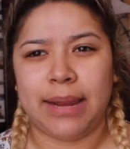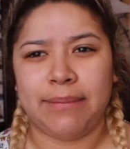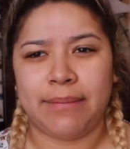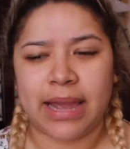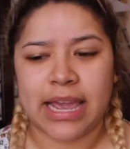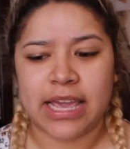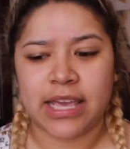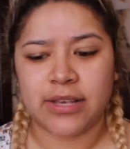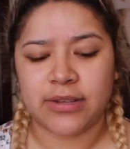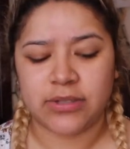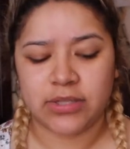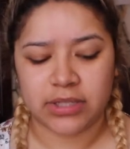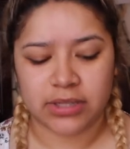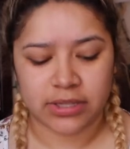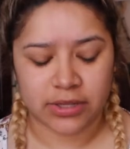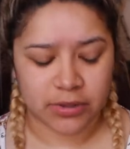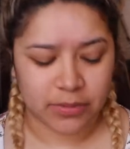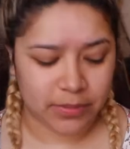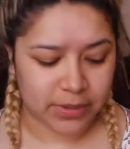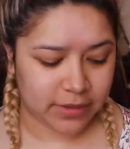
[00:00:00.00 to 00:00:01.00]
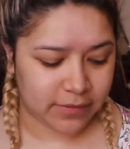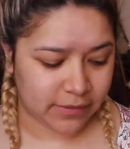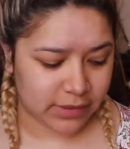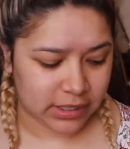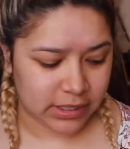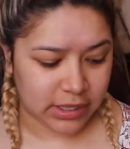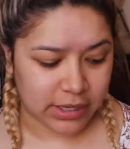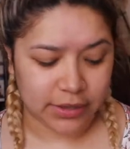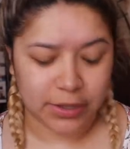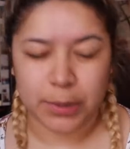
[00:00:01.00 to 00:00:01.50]
I might use a little bit of
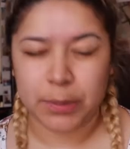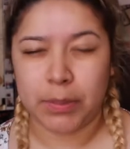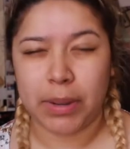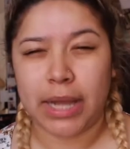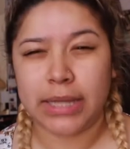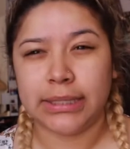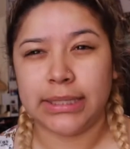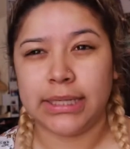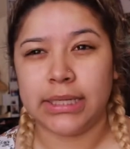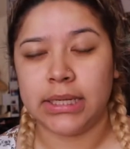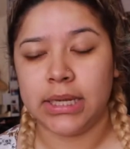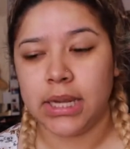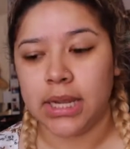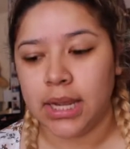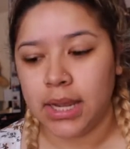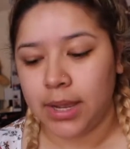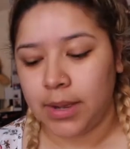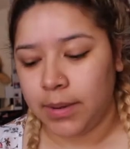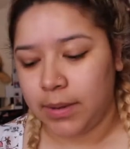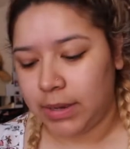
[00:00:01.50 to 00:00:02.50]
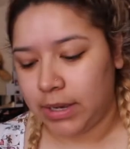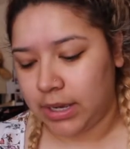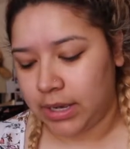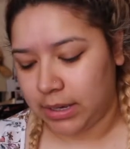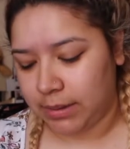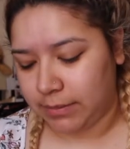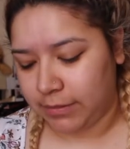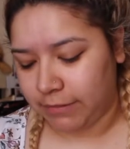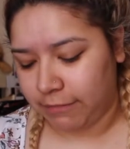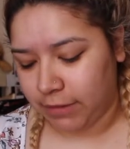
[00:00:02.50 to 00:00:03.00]
another palette,
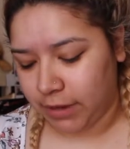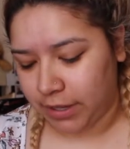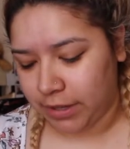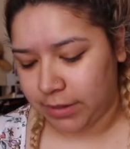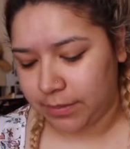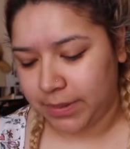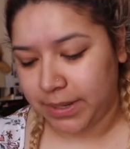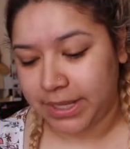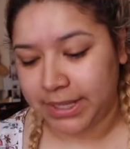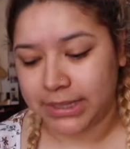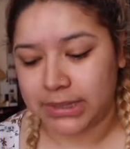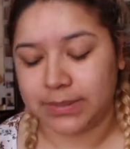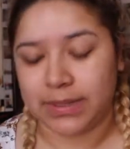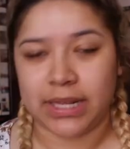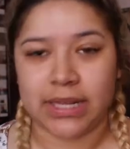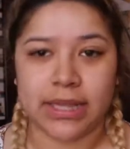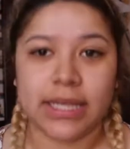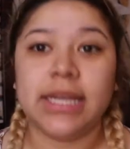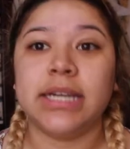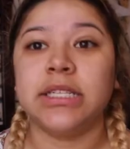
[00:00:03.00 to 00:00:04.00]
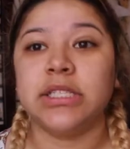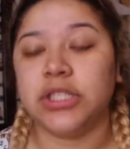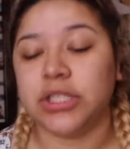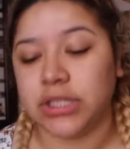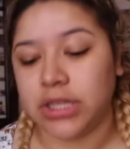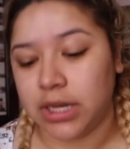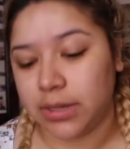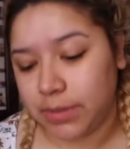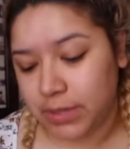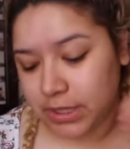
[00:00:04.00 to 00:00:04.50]
of other palettes, but I think it's
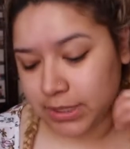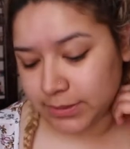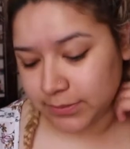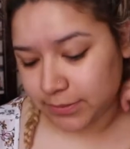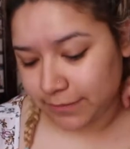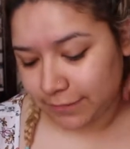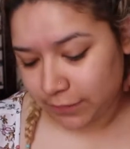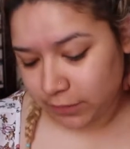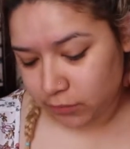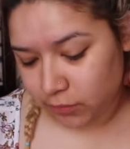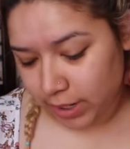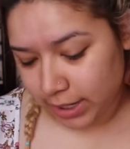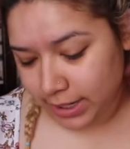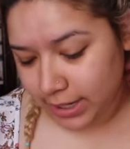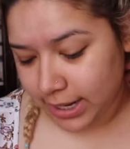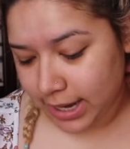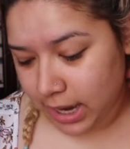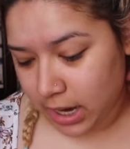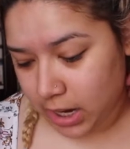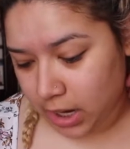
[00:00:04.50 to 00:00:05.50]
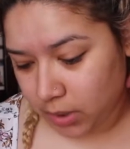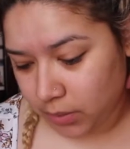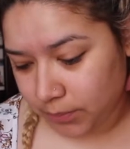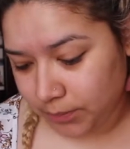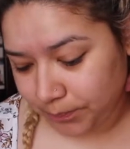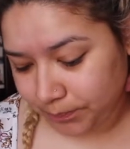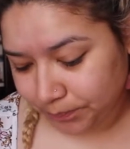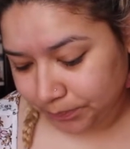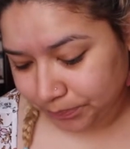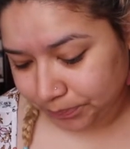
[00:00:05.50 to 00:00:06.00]
just going to be this one for right
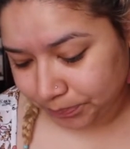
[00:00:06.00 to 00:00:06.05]
now.